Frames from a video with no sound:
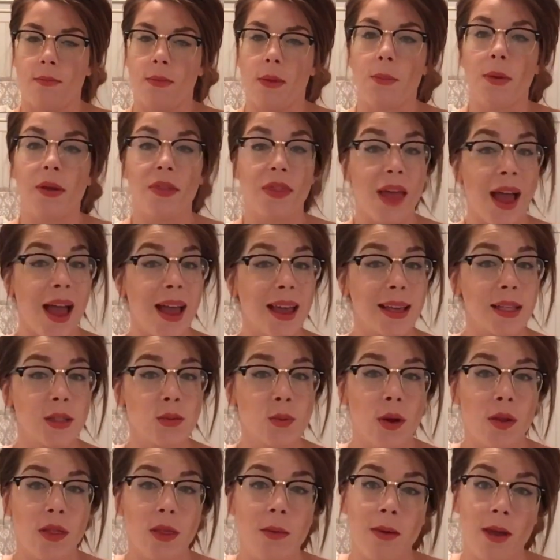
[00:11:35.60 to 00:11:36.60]
But that is
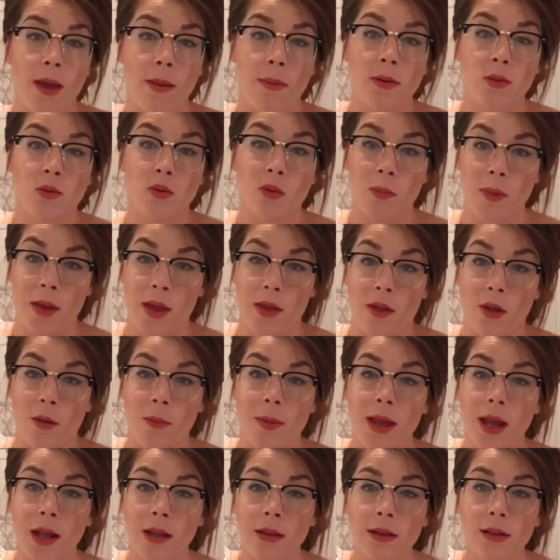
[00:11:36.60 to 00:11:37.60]
where the babies will be. They'll
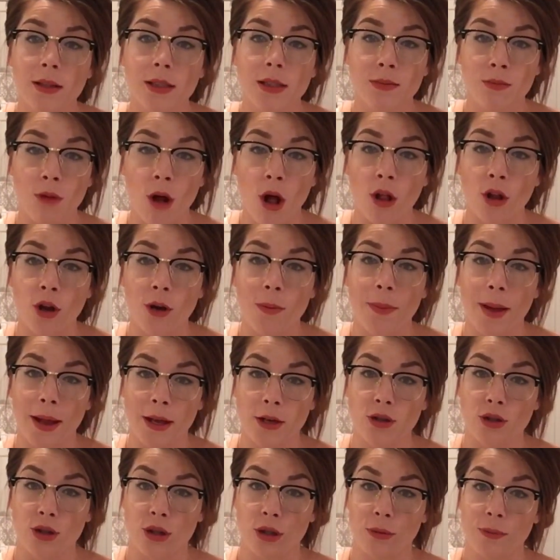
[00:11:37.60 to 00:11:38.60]
be in the smaller
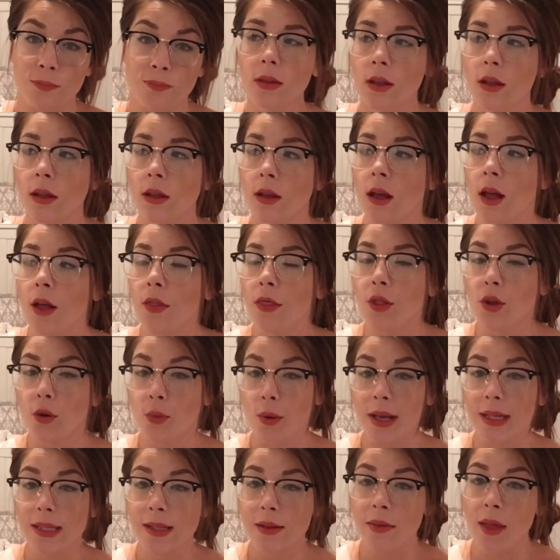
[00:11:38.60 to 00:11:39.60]
bedroom. The
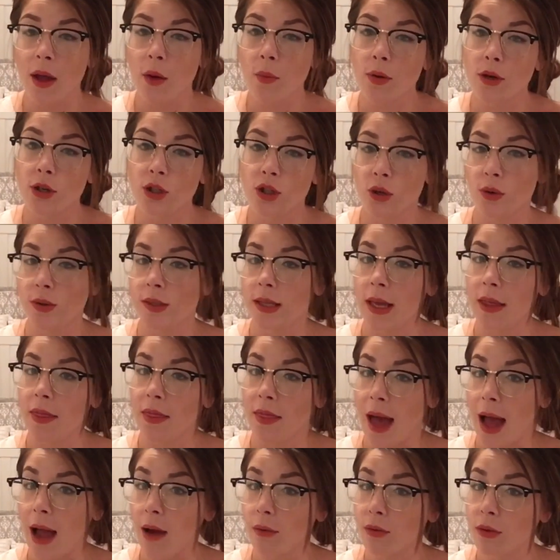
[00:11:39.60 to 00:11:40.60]
reason that we're choosing
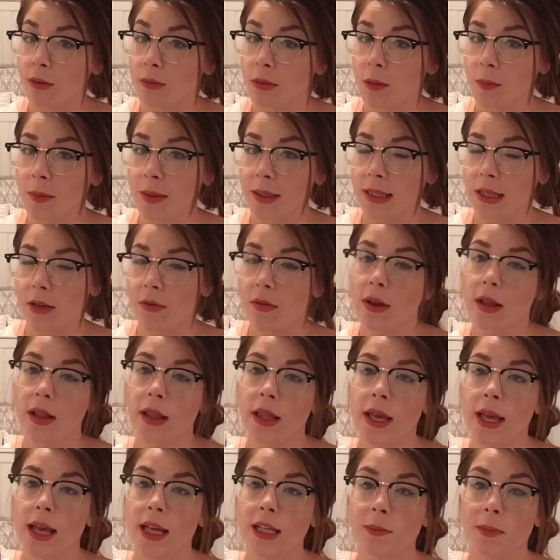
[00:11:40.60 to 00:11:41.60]
that room
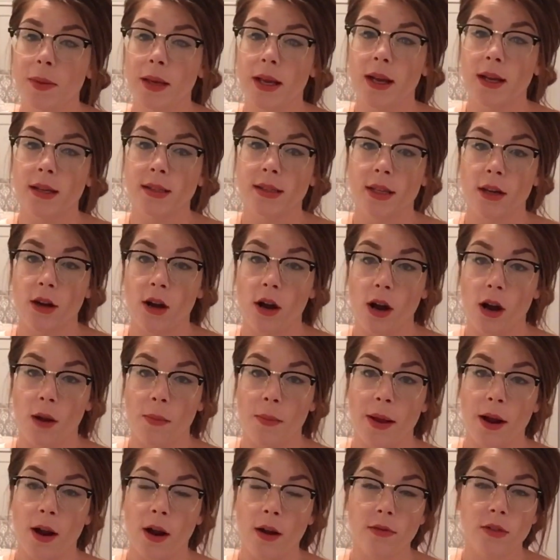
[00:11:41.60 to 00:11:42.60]
specifically is because there are
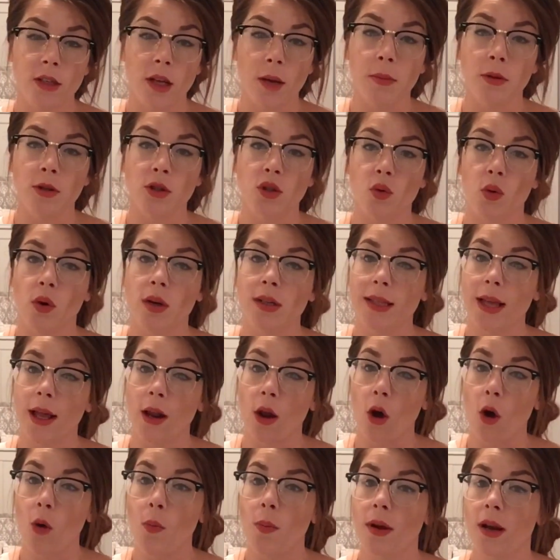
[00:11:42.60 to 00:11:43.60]
a pair of double doors
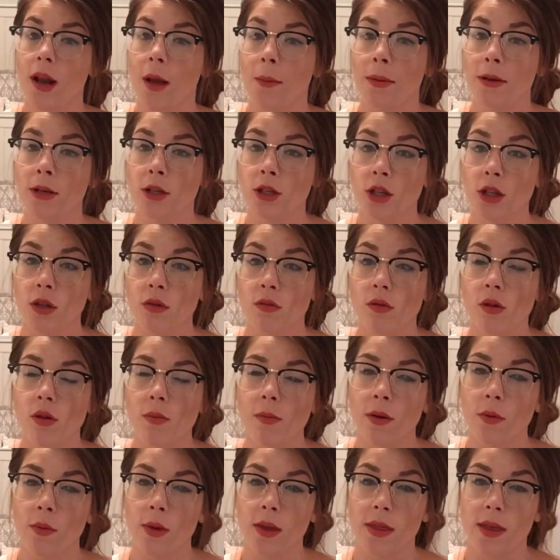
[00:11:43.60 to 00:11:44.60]
that open up into the
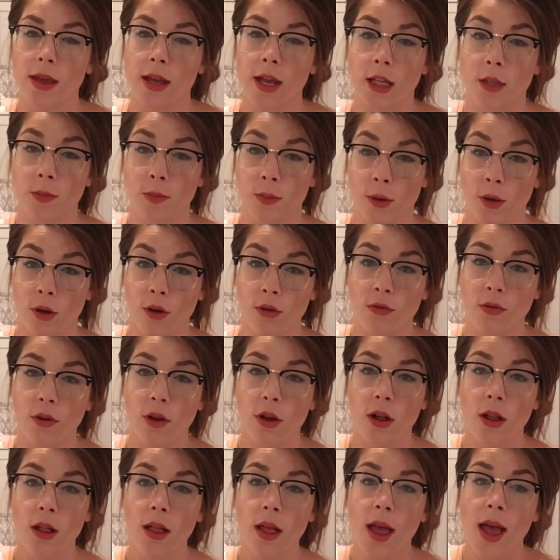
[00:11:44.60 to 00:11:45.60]
room, and we think it's
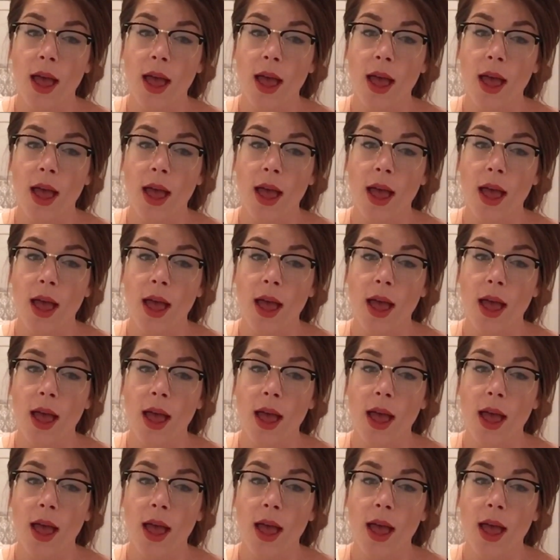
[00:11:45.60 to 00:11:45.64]
beautiful.